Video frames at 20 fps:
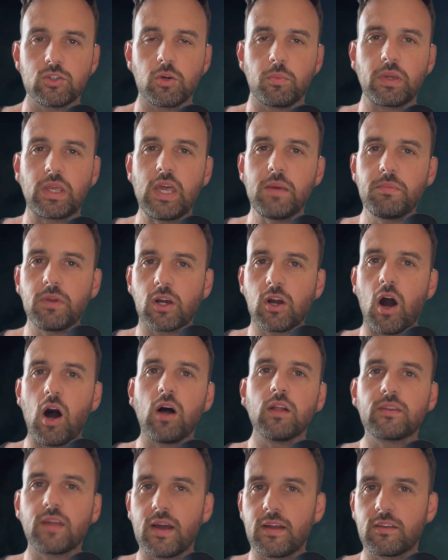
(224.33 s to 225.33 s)
by keeping a
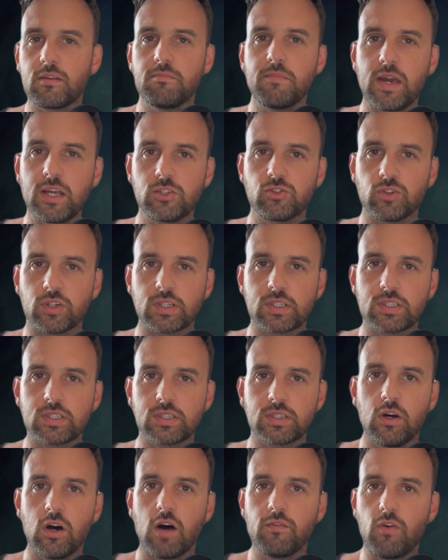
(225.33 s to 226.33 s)
content
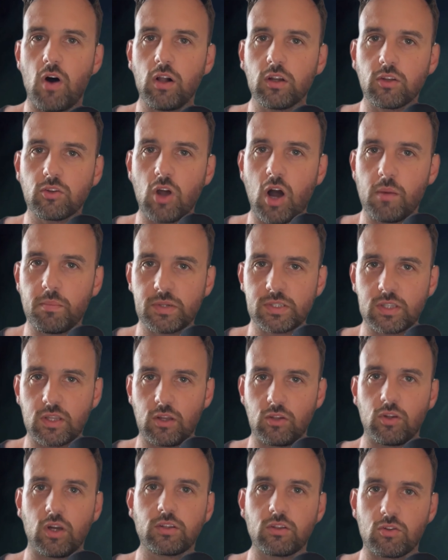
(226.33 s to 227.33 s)
matrix of all the topics that
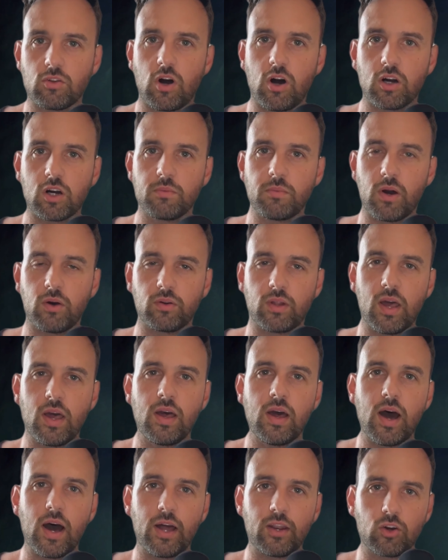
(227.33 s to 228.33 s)
you'd like to talk about
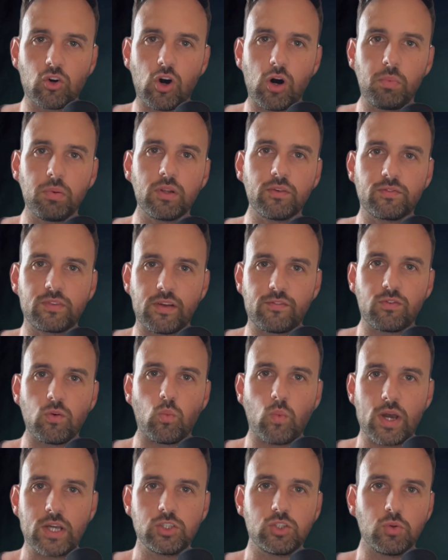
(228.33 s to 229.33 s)
and a couple of different
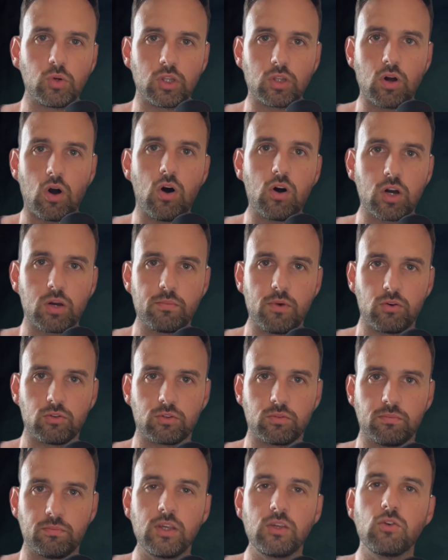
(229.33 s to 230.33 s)
ways you can talk about
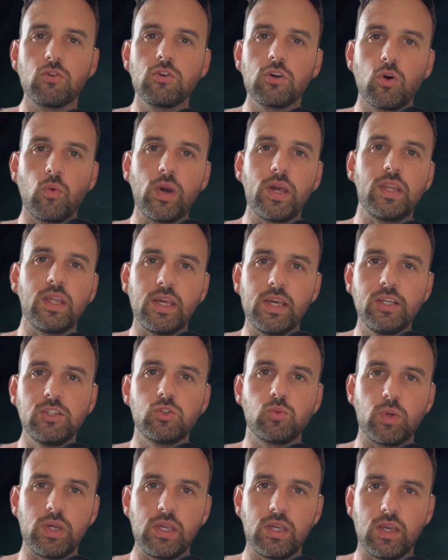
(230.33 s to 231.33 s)
them, you can go in
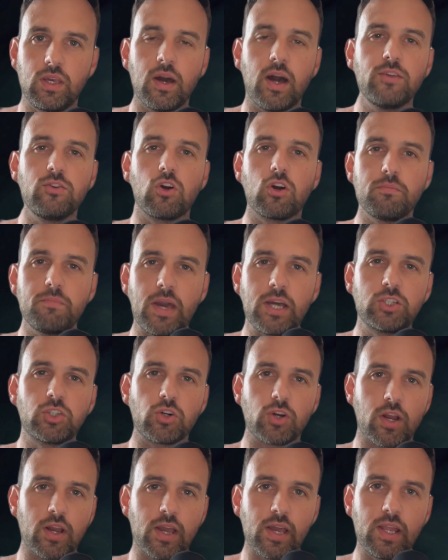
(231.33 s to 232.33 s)
each week and you can make
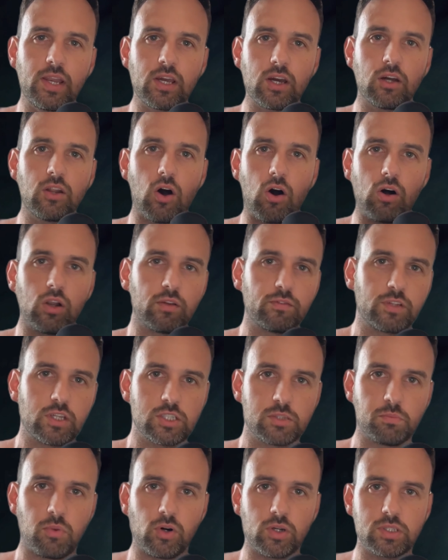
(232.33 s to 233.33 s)
sure you're hitting on all of these
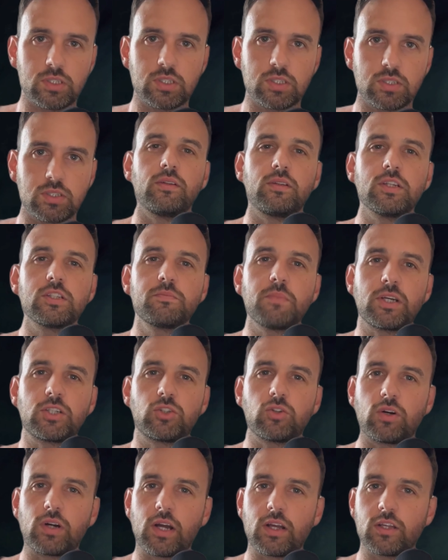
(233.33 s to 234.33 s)
points. This makes
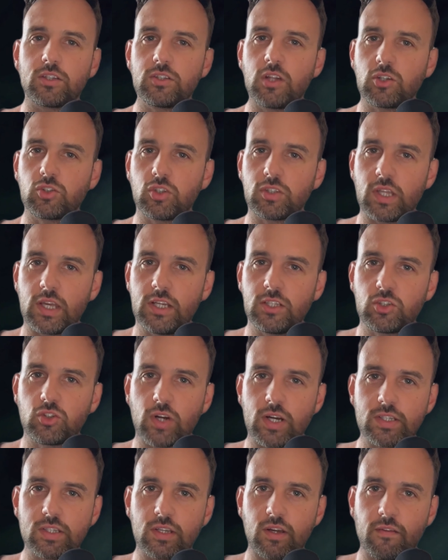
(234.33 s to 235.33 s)
sure that it's not just
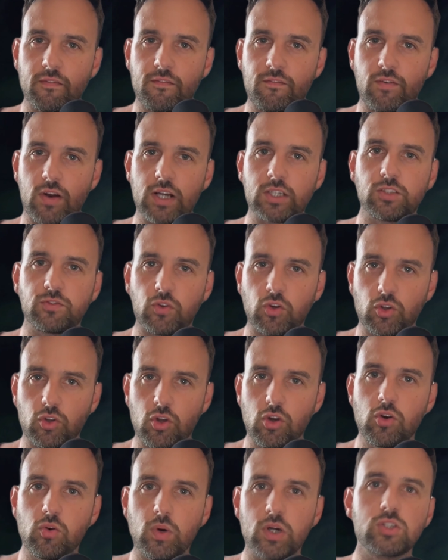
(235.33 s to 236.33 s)
interesting and fresh for
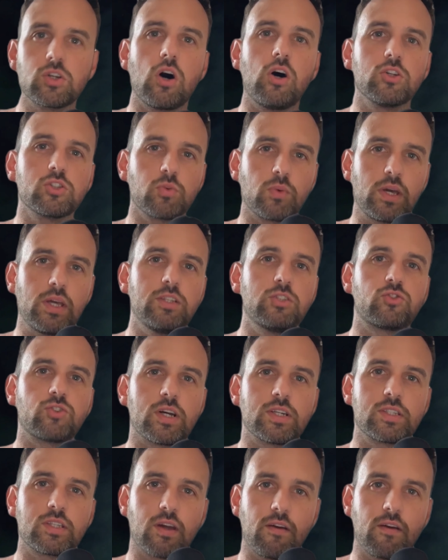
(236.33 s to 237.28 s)
you, it's also interesting